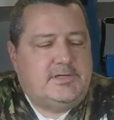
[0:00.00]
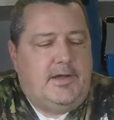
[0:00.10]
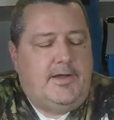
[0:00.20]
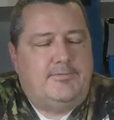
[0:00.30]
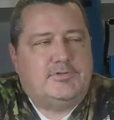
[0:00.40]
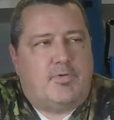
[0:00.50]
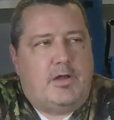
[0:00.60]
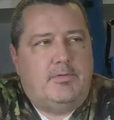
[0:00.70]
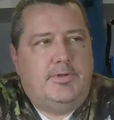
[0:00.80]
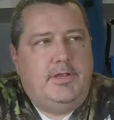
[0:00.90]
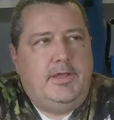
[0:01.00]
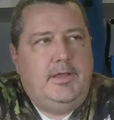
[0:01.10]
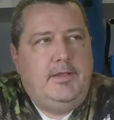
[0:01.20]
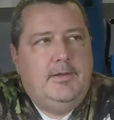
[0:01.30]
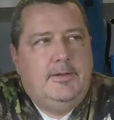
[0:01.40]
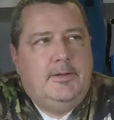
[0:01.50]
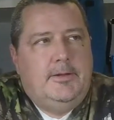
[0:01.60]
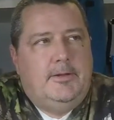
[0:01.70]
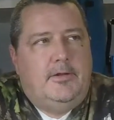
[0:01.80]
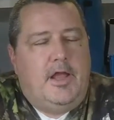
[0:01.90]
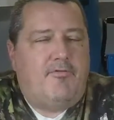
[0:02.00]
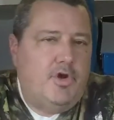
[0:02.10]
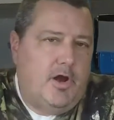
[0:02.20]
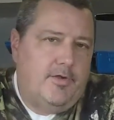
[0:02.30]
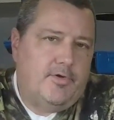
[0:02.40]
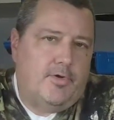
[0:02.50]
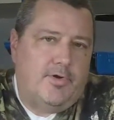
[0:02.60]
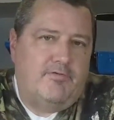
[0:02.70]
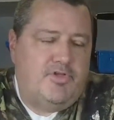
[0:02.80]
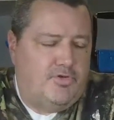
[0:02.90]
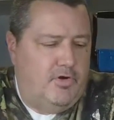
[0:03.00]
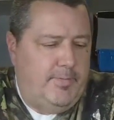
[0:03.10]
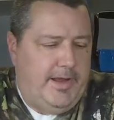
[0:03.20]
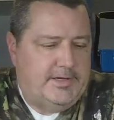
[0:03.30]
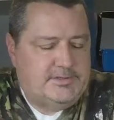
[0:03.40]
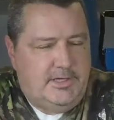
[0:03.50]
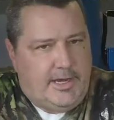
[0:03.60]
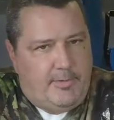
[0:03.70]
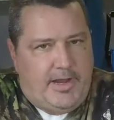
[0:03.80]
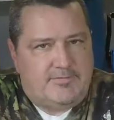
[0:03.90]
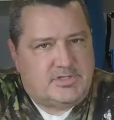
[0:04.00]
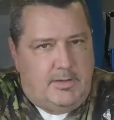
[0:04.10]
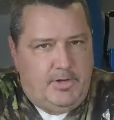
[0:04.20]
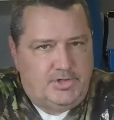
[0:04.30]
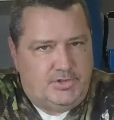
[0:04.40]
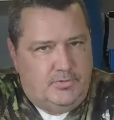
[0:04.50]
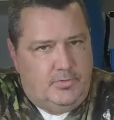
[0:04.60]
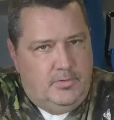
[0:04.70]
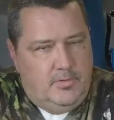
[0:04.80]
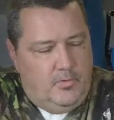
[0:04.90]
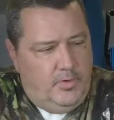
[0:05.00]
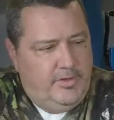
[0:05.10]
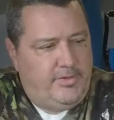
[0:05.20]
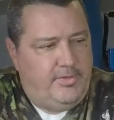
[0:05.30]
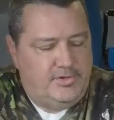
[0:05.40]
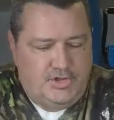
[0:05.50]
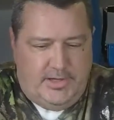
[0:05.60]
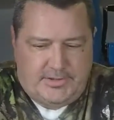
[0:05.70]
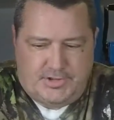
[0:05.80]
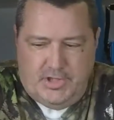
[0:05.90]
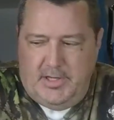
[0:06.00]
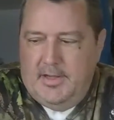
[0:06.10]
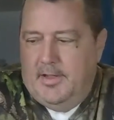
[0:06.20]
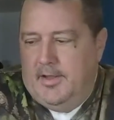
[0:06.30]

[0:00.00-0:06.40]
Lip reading: It was probably every other or every third magazine I would have some issue with the GSG.